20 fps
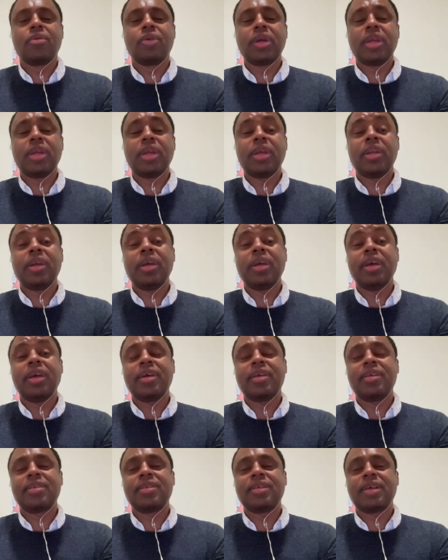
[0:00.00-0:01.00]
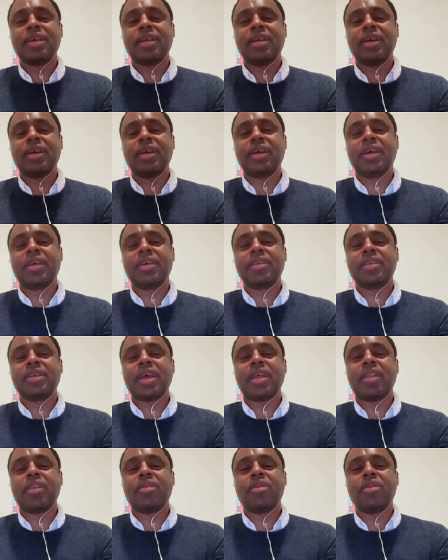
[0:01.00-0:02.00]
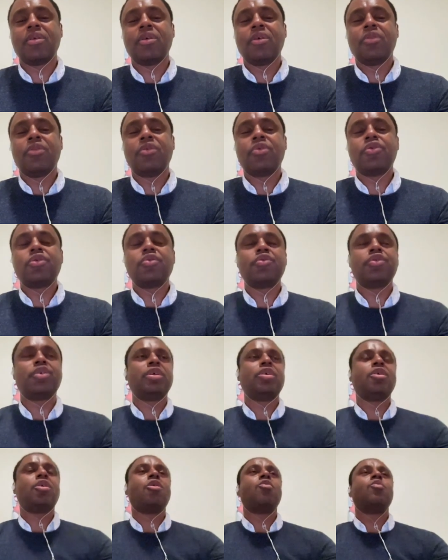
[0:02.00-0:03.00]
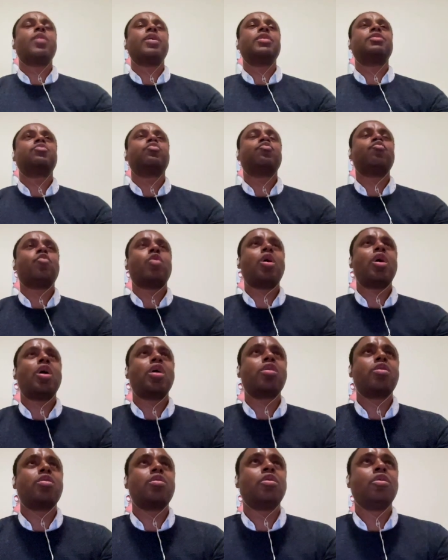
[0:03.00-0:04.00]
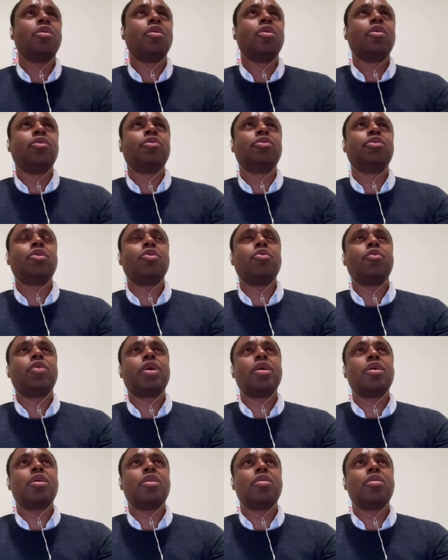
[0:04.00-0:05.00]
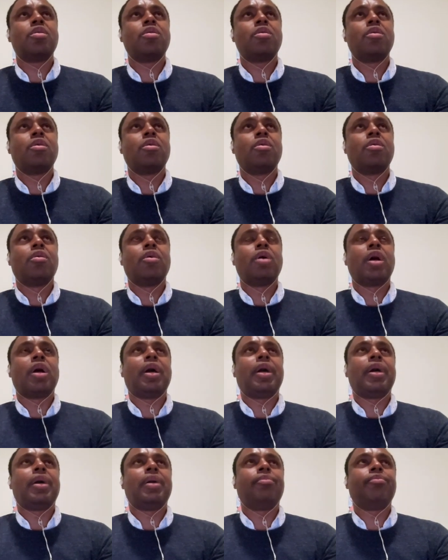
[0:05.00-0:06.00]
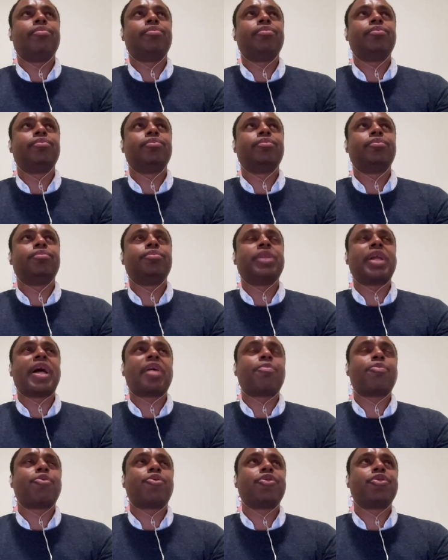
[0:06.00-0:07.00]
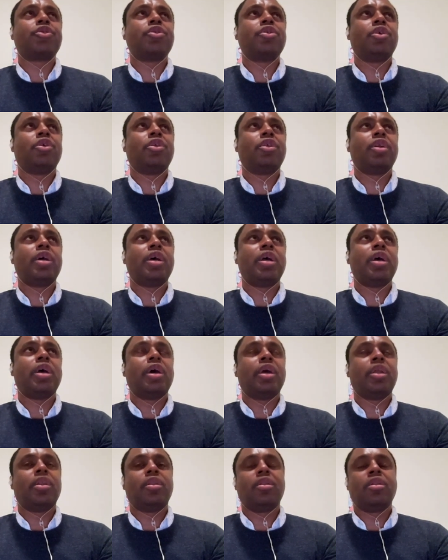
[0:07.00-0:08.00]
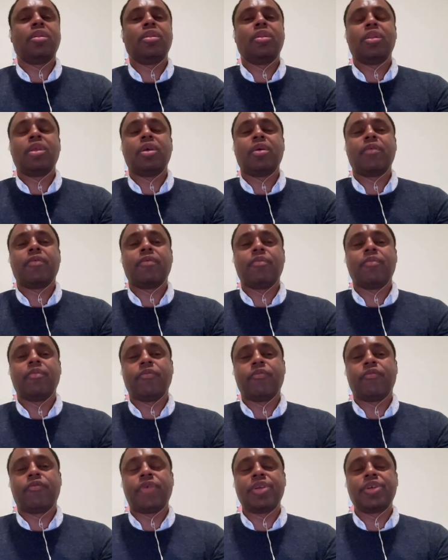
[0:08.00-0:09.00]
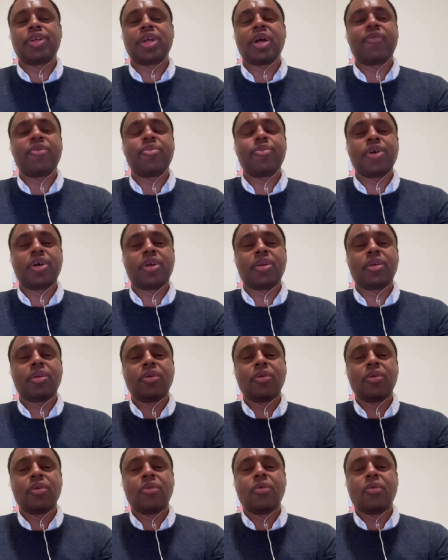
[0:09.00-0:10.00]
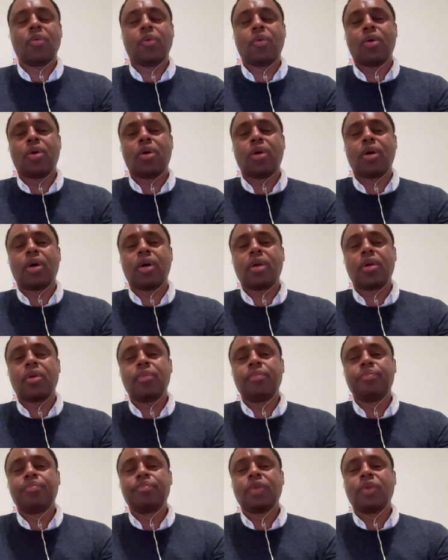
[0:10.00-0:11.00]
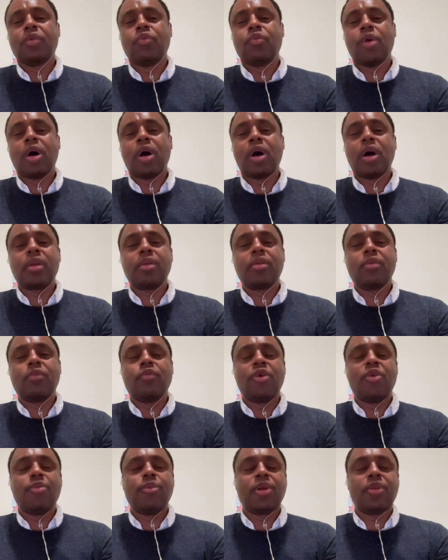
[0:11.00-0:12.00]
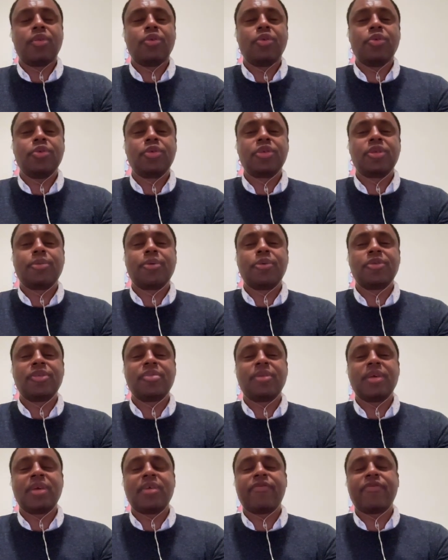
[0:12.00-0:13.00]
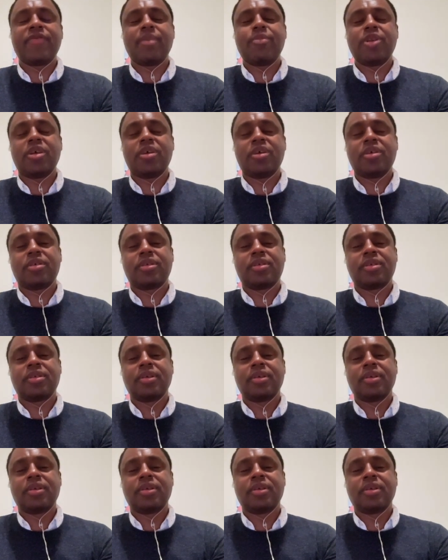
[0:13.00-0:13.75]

It is, and there's usually always one token um, black person in the French government, or one woman who's supposed to be a feminist,